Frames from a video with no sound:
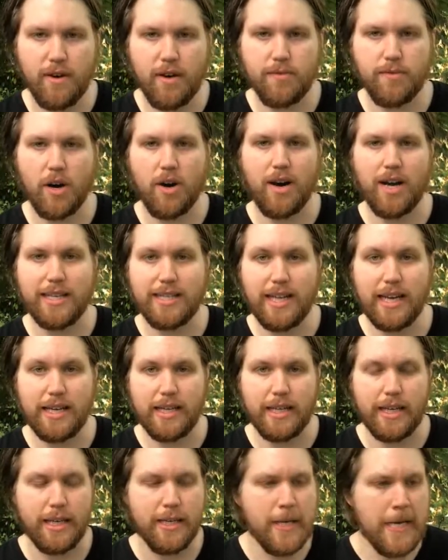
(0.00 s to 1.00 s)
of our
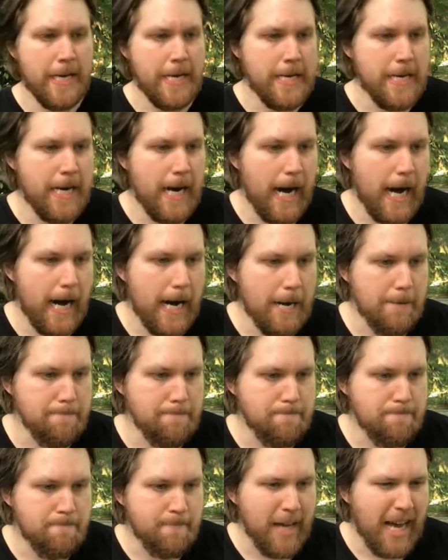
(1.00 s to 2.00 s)
identity
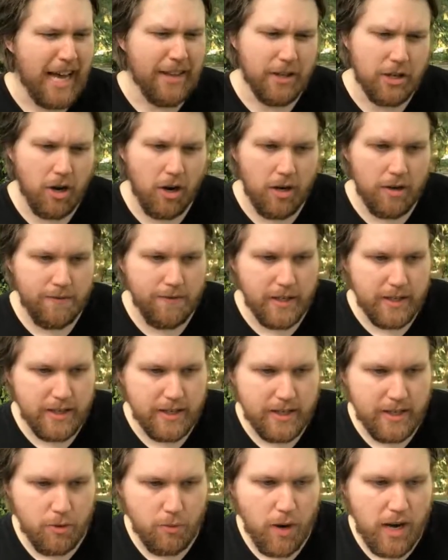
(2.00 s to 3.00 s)
and the conflict
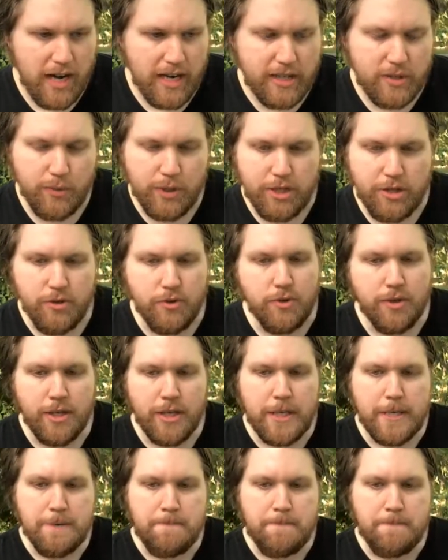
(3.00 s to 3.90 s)
that can arise when you